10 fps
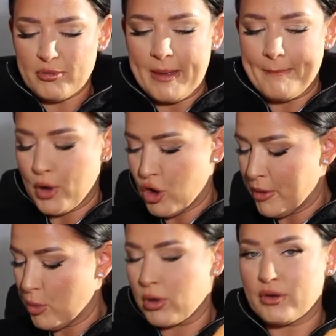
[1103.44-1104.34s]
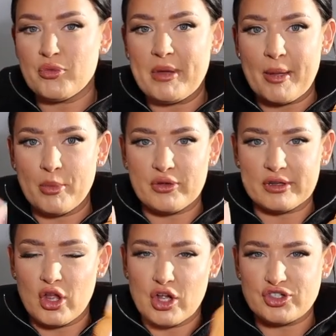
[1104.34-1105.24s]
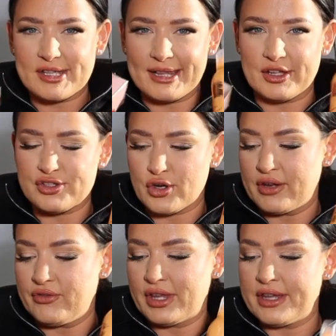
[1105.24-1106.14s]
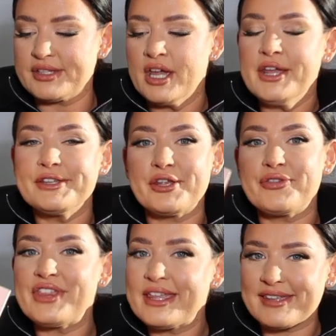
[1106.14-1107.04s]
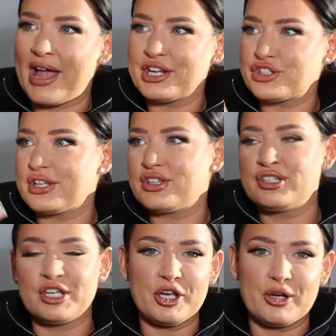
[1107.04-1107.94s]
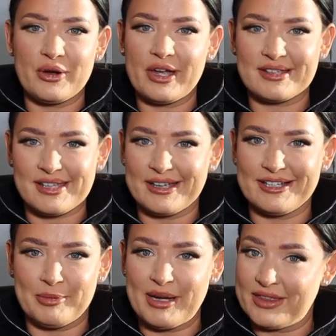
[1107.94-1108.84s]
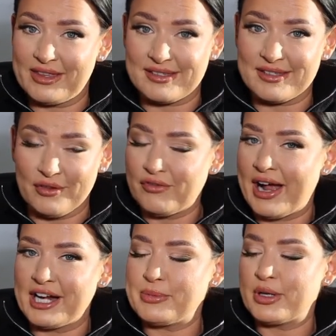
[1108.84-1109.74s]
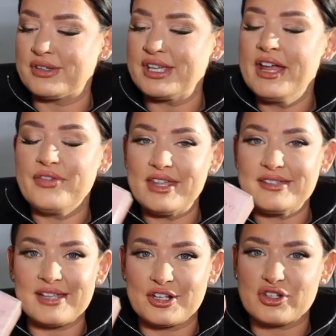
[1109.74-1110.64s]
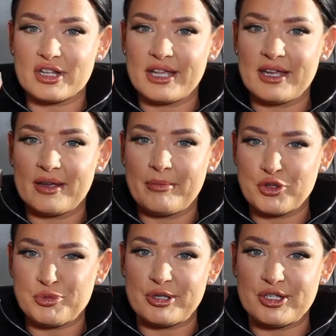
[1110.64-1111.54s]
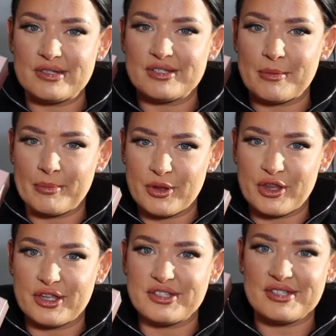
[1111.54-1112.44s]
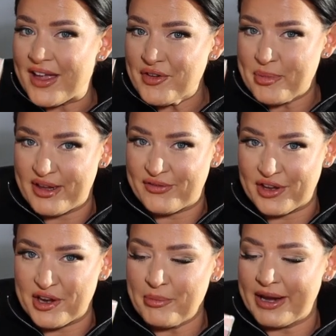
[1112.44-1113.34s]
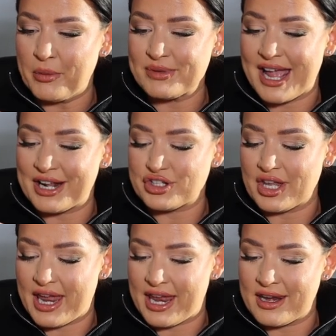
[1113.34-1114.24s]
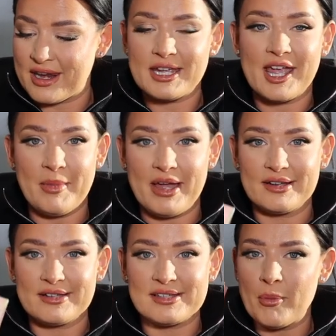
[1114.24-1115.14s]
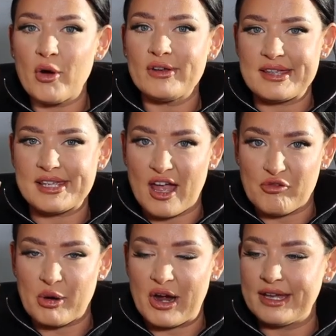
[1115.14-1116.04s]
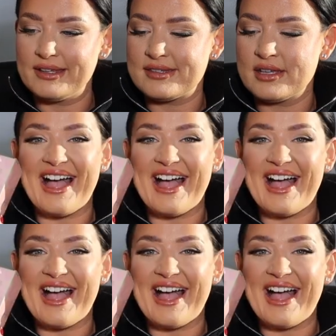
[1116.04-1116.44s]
for my mum and one for my mother-in-law, just like little stocking fillers. So this, actually so excited by this little find, because this is actually my husband's mother's favorite perfume, and it was actually in TK Maxx for more or less half price.